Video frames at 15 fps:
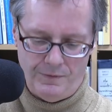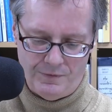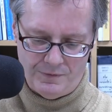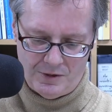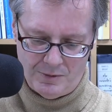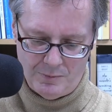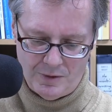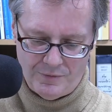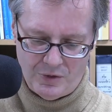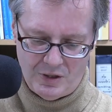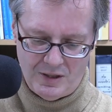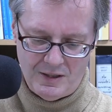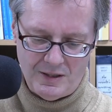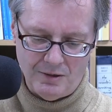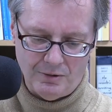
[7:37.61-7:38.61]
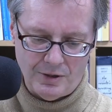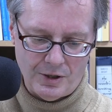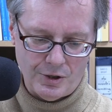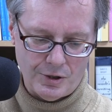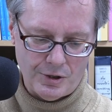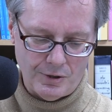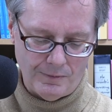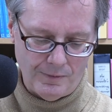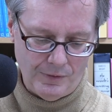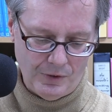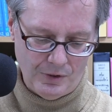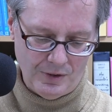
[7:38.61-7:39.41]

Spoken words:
somewhat of a detailed literature review,